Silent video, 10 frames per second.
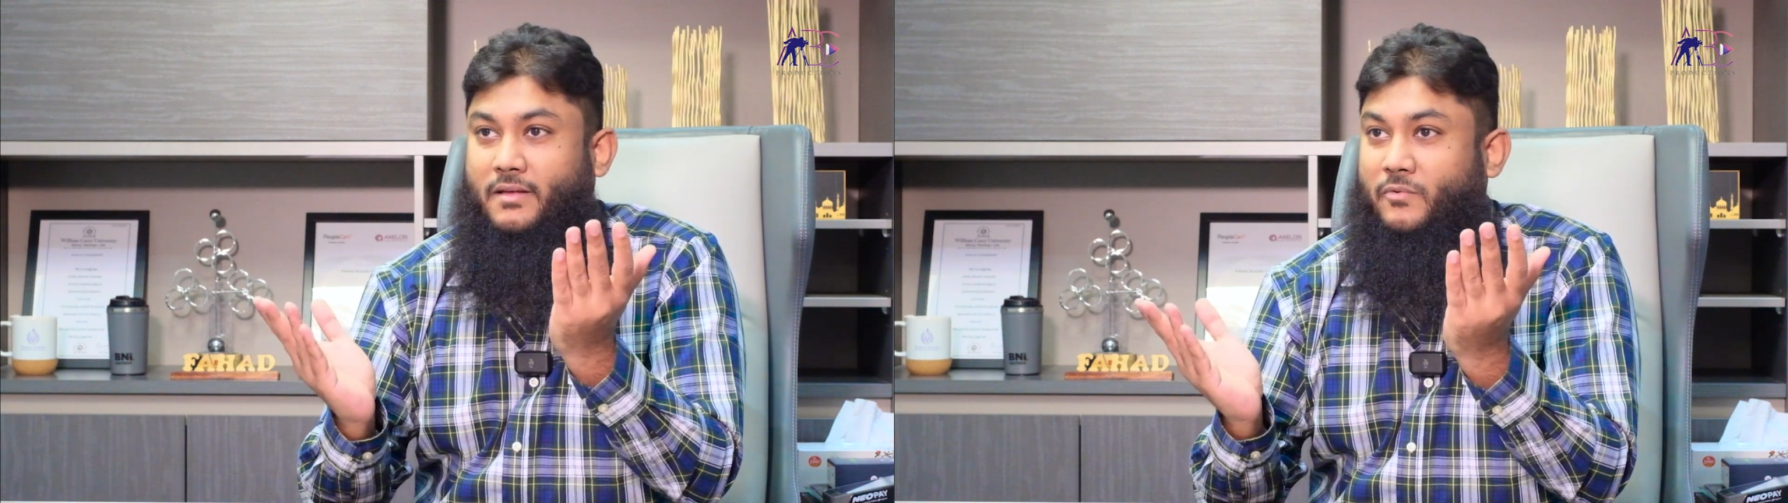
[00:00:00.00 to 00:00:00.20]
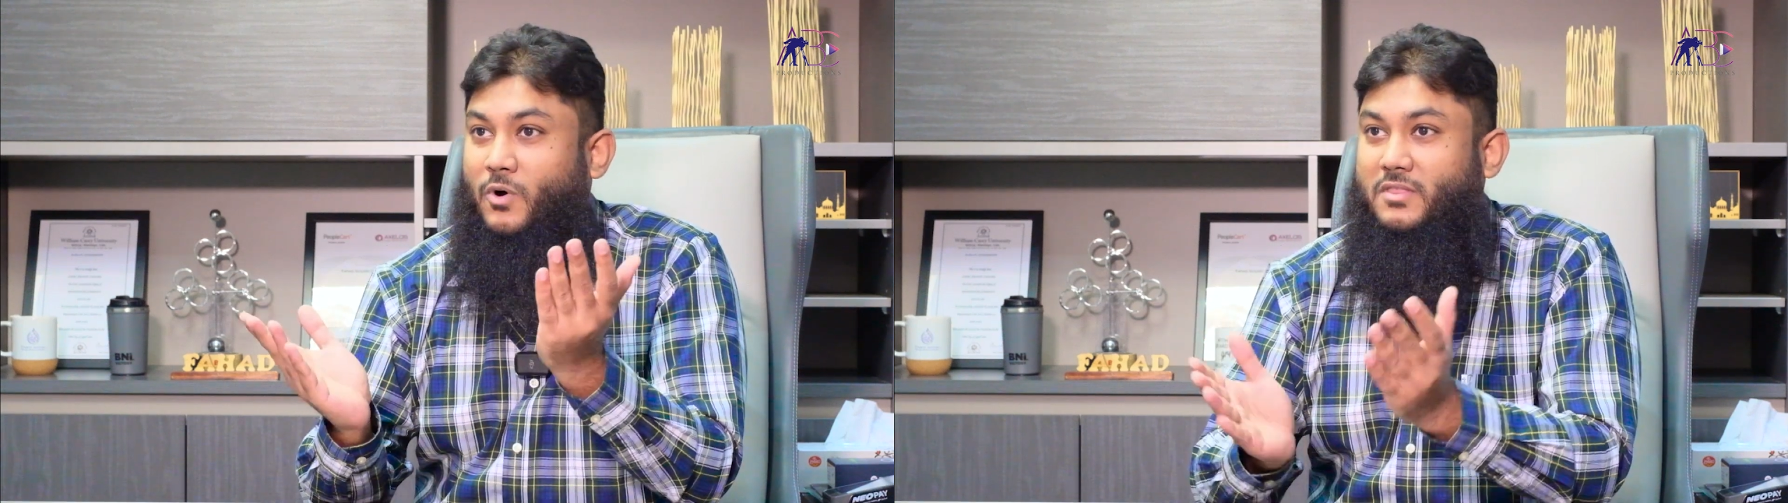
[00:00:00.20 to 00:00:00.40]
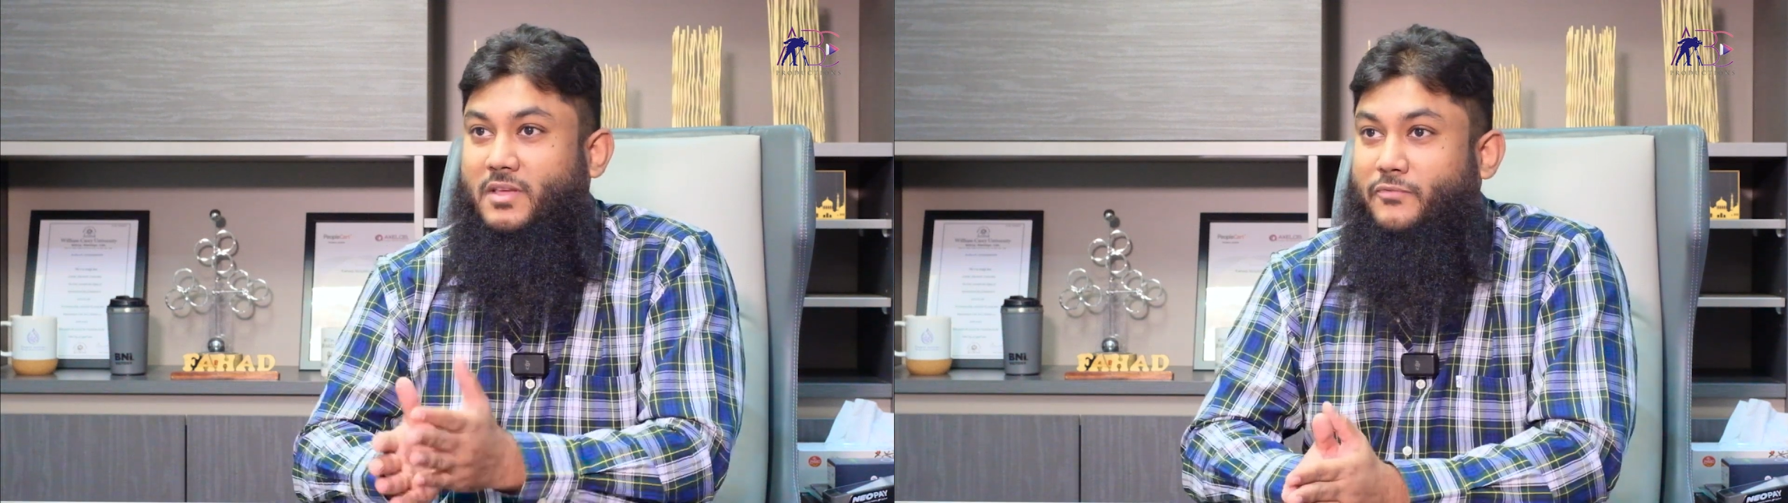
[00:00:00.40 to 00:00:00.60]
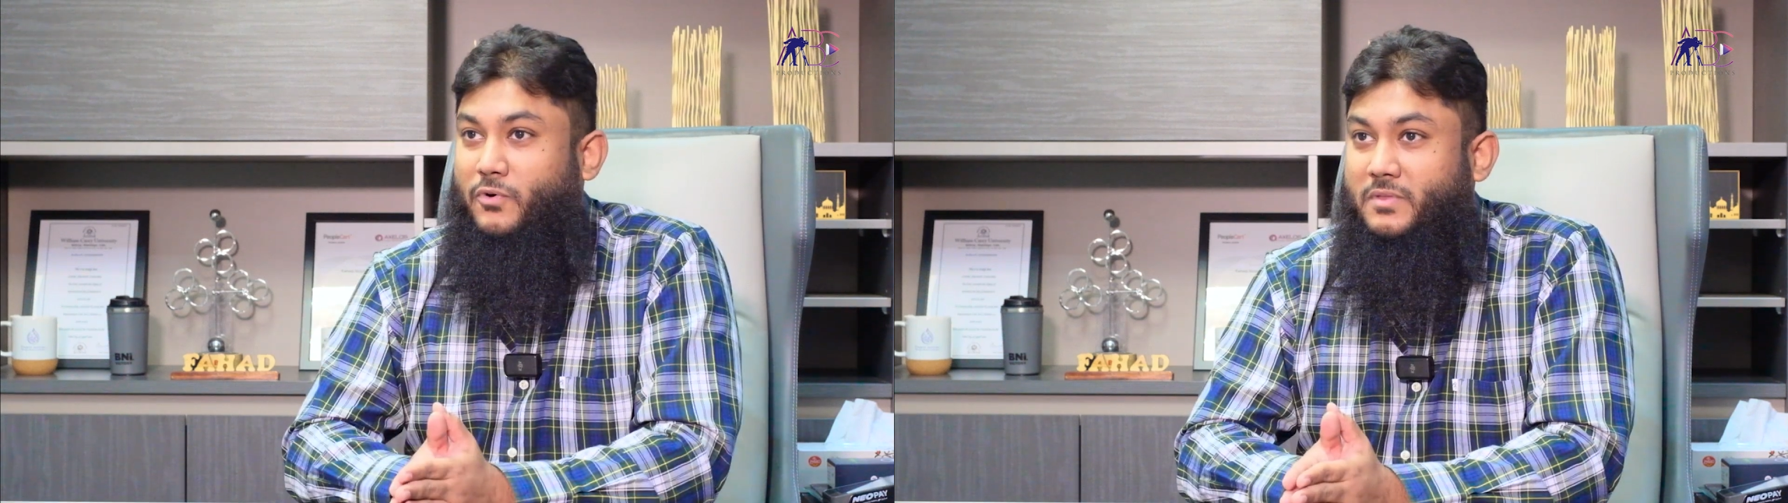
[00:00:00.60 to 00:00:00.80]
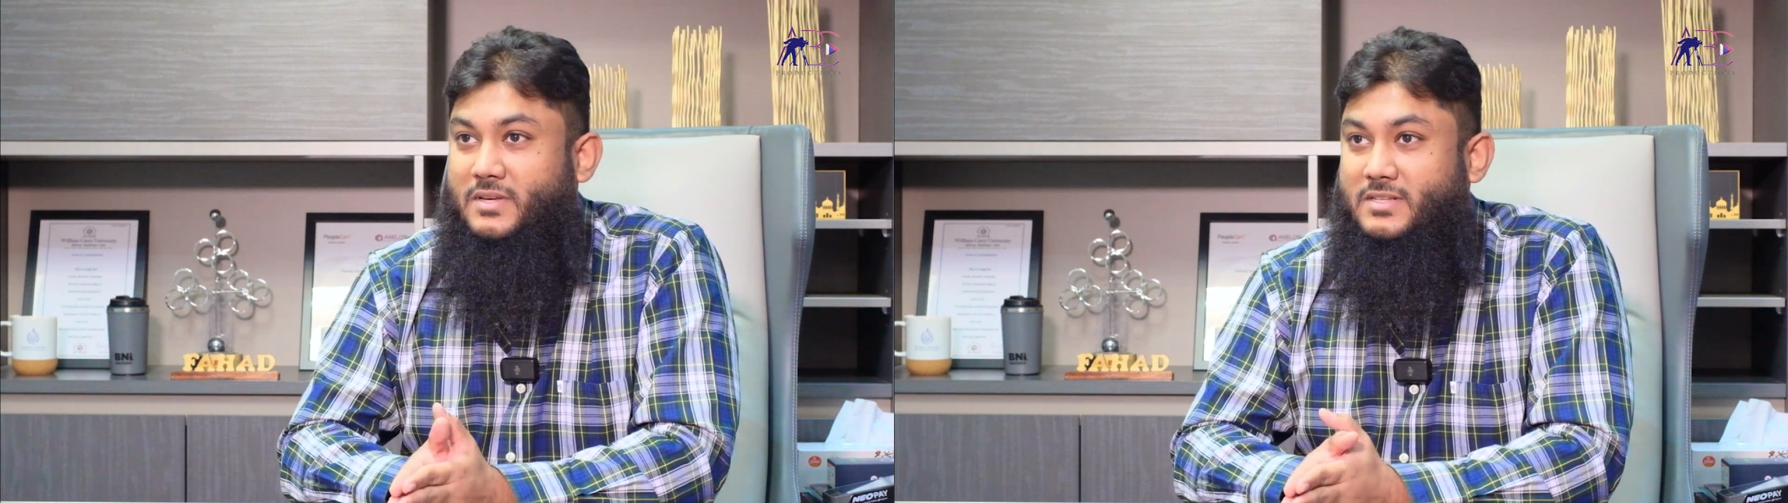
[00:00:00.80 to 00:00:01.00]
reward them
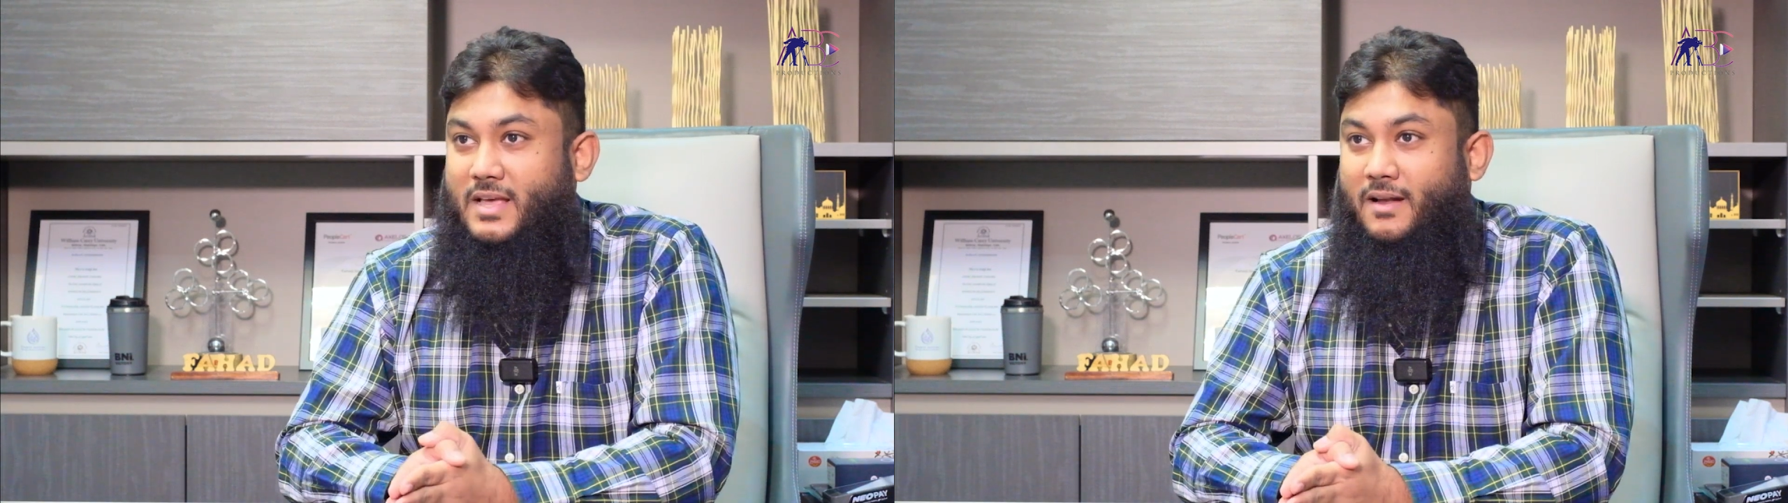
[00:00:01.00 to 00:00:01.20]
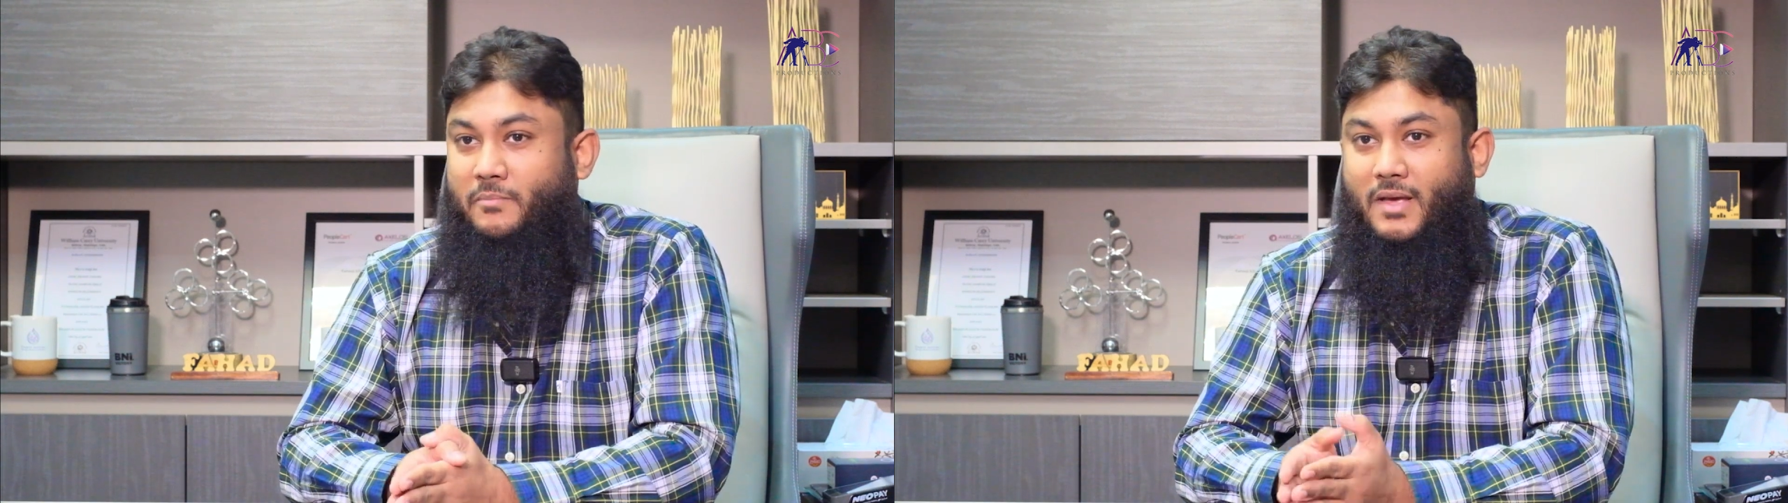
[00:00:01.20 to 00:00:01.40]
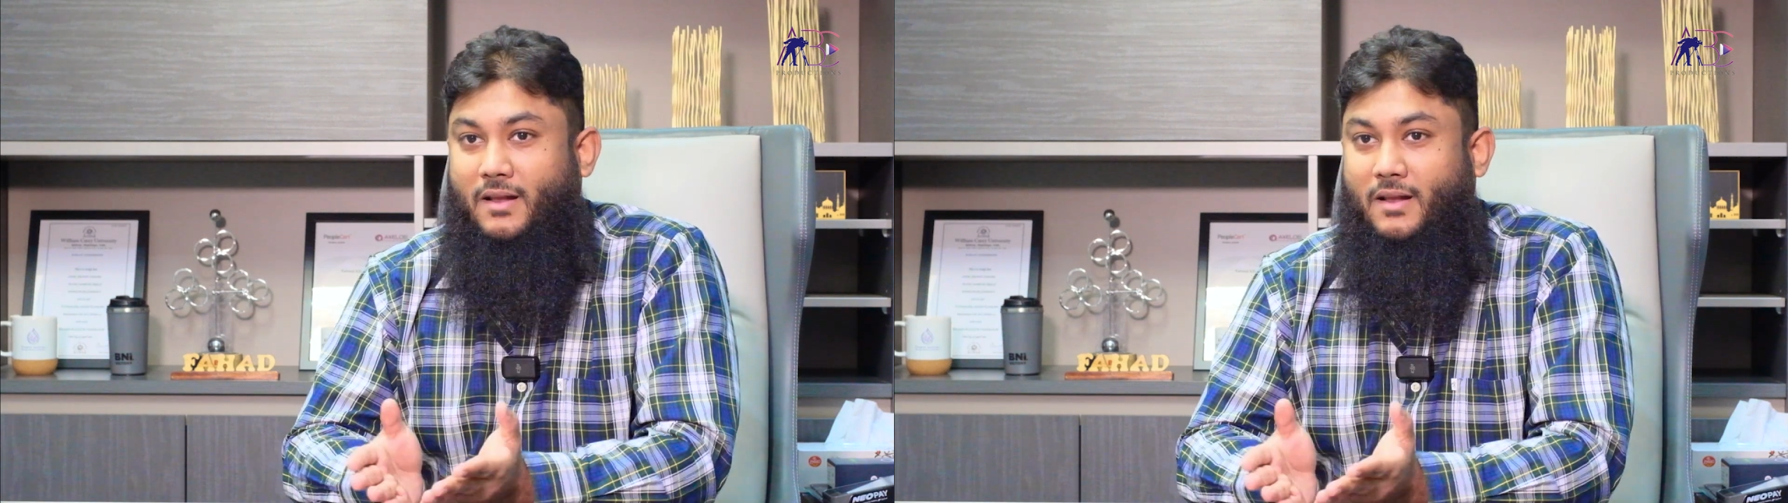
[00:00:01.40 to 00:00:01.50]
for this and may